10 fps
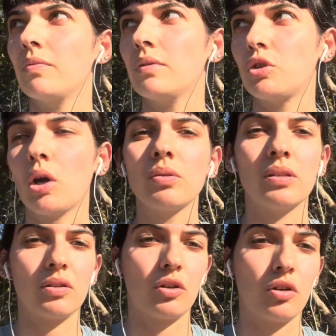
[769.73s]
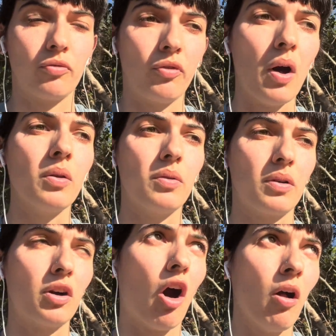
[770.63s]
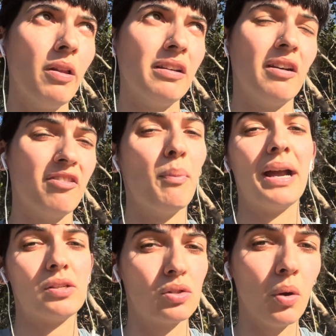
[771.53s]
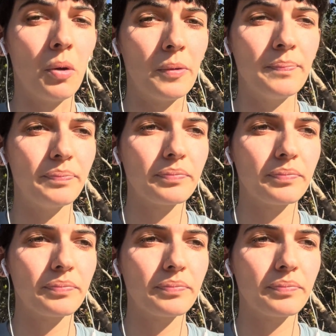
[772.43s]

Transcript: chosen to follow the calling of my soul,